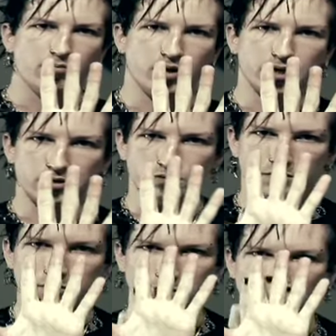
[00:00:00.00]
But you
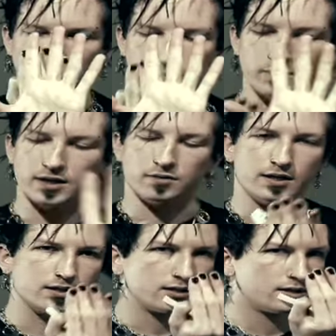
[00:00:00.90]
go up and you
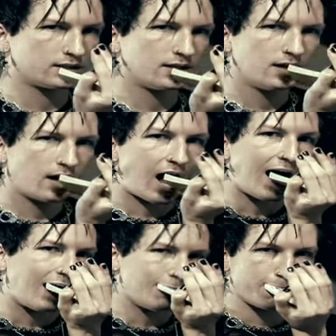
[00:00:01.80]
basically just,
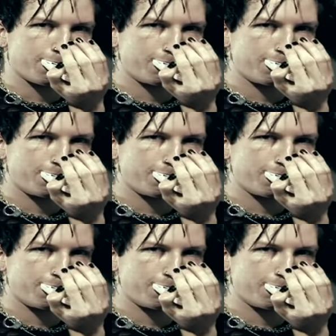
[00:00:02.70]
ow,